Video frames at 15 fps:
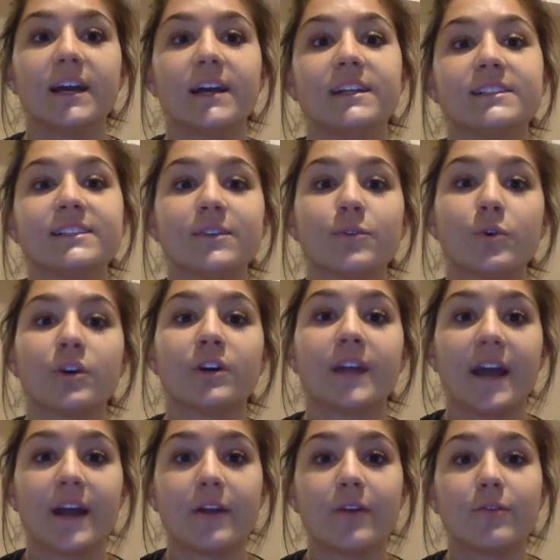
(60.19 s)
It is an
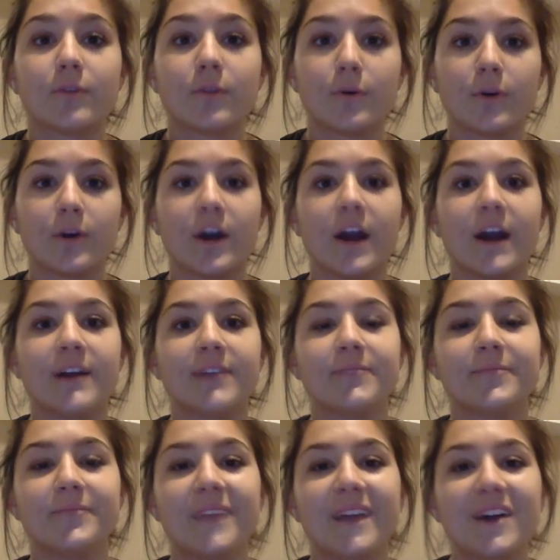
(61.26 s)
organochloride,
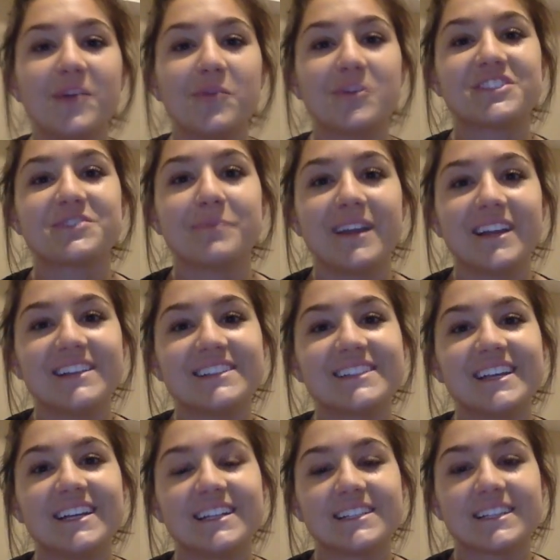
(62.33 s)
which means
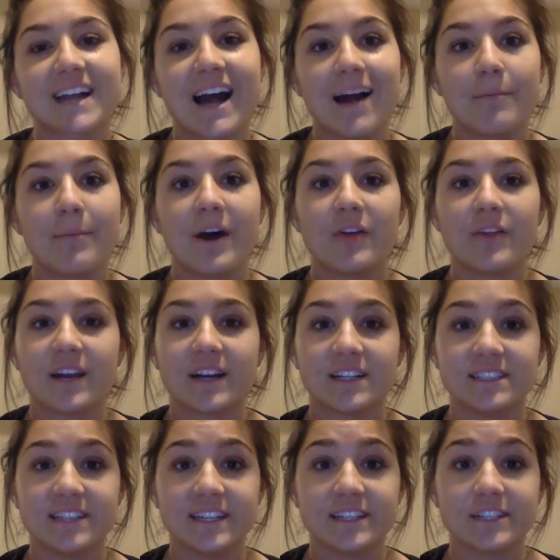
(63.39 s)
it is a compound that
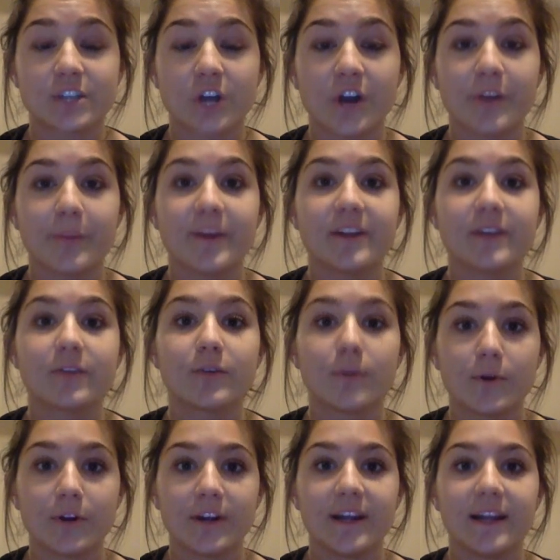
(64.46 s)
contains carbon,
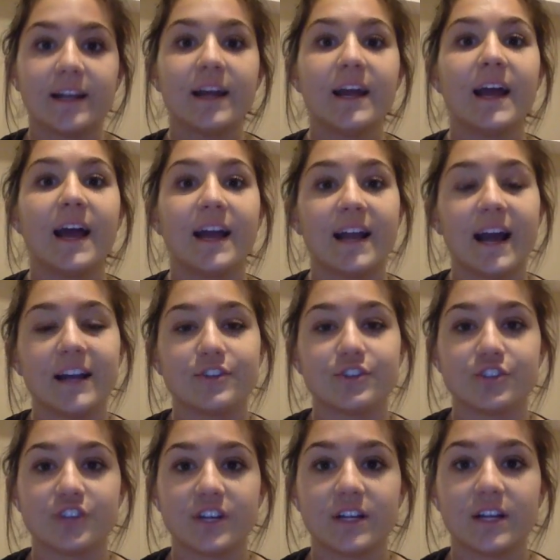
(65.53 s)
chlorine, and
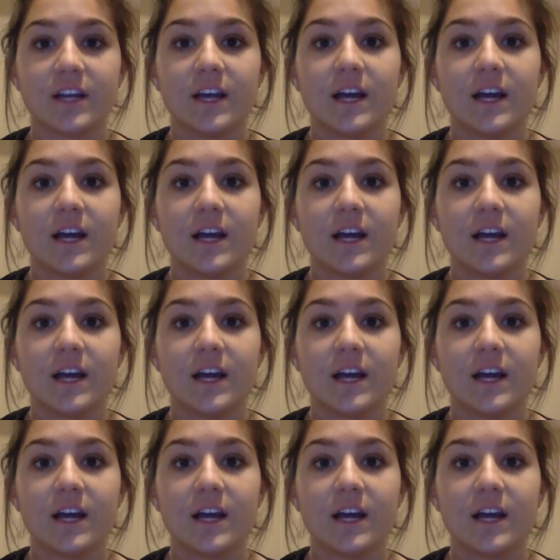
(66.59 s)
hydrogen.